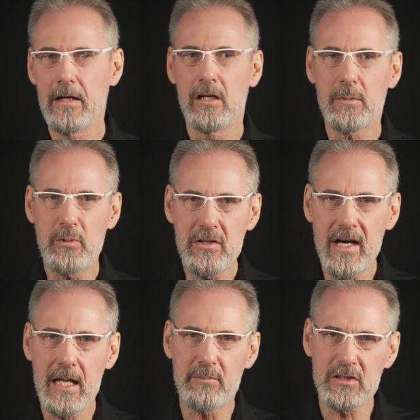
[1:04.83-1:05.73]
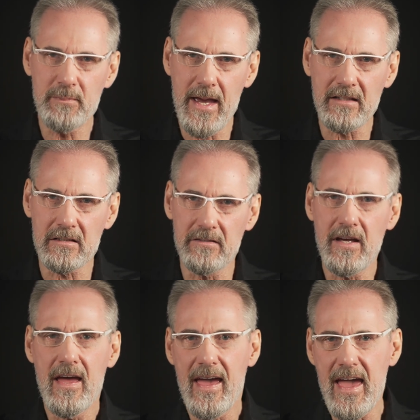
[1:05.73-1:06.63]
Now, to put that in perspective,
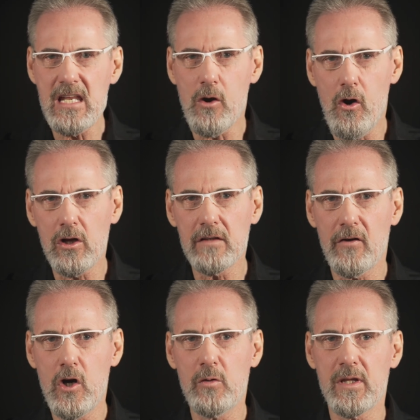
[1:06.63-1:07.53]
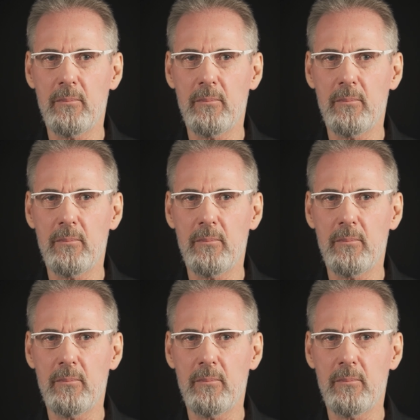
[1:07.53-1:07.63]
any olive oil with a